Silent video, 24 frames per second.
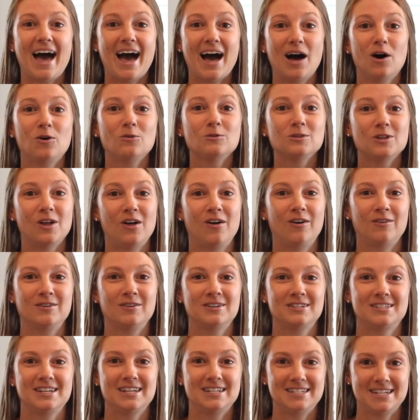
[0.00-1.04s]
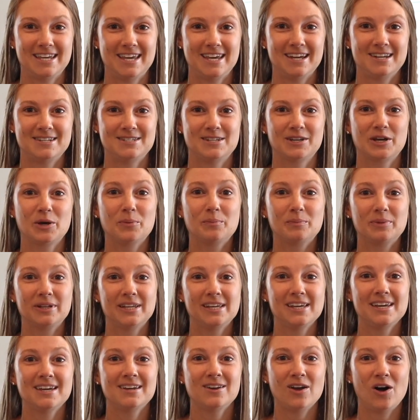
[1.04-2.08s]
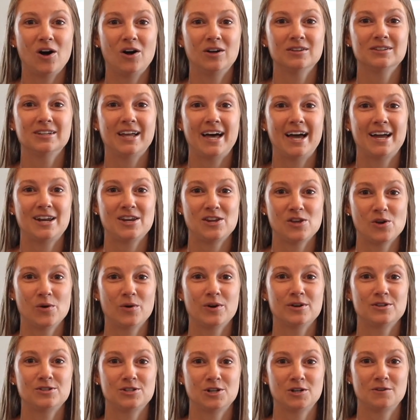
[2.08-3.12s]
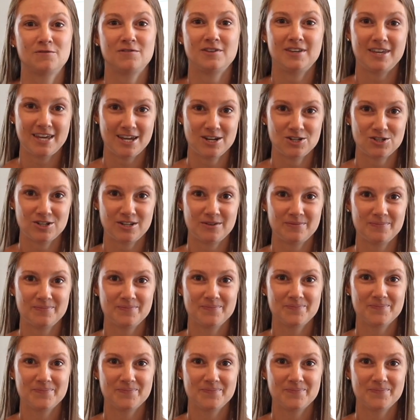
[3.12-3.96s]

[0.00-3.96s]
how long does it take to complete an online yoga certification?